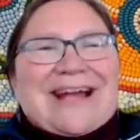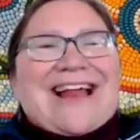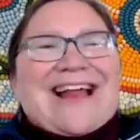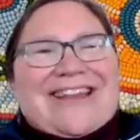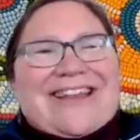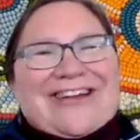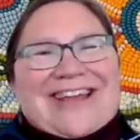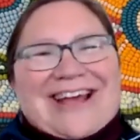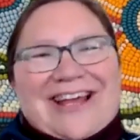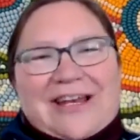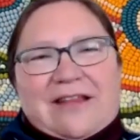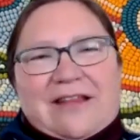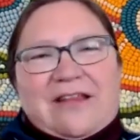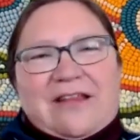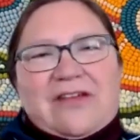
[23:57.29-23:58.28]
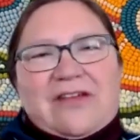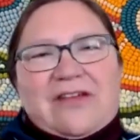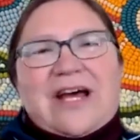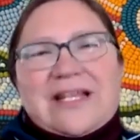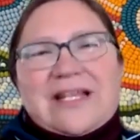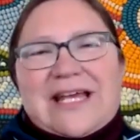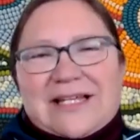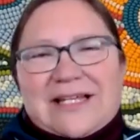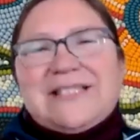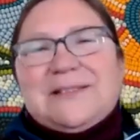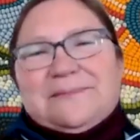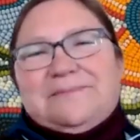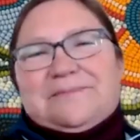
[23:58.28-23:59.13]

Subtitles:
there yet in the United States?